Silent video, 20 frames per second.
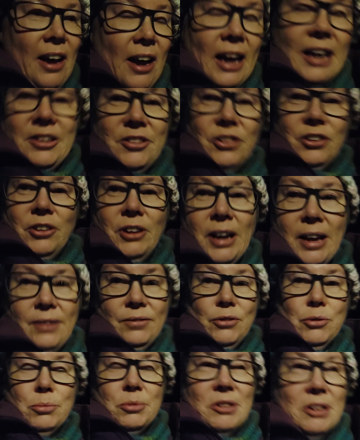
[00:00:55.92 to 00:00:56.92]
I do have
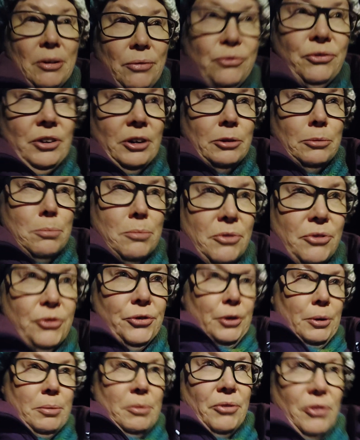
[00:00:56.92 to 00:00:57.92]
some stuff filmed
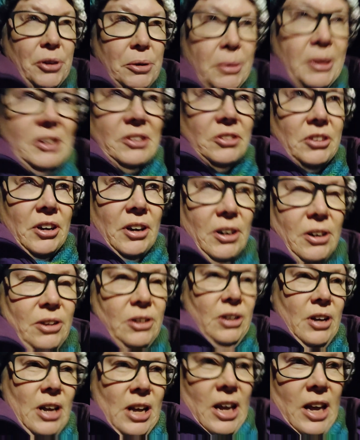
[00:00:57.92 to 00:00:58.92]
from a few weeks ago,
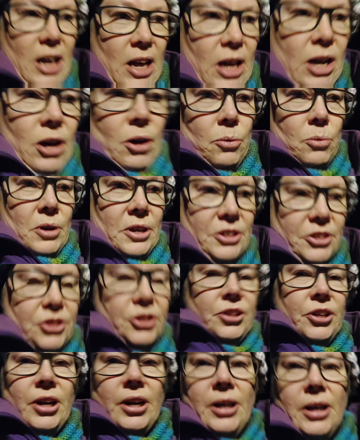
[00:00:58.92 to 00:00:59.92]

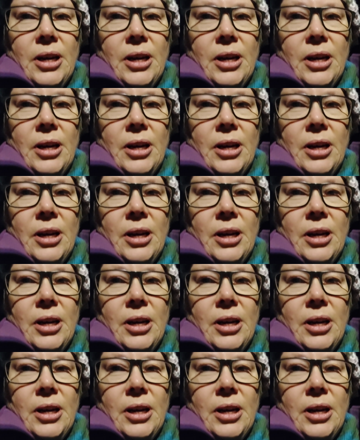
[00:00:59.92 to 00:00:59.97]
which